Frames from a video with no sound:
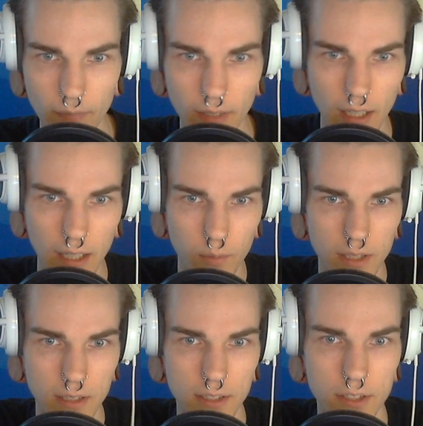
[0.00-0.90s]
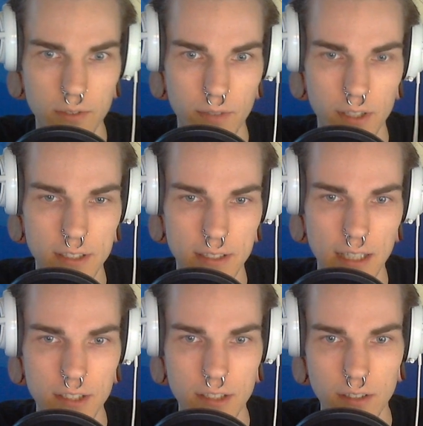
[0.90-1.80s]
When did you first
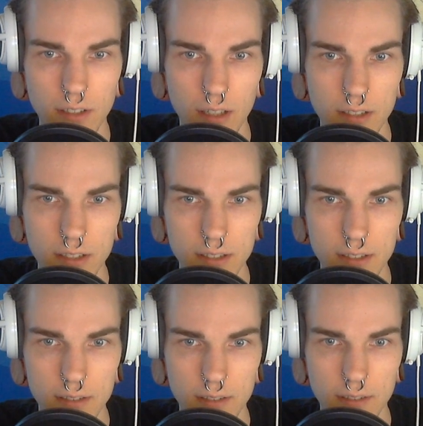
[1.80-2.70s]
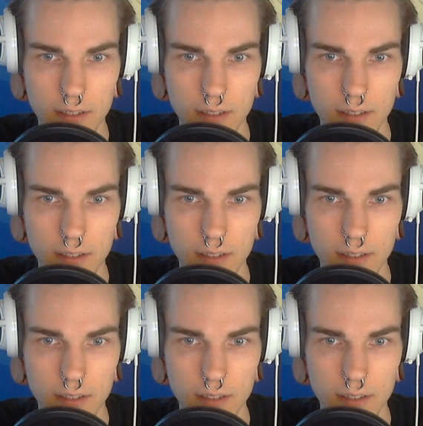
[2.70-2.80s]
get your Gorgeous?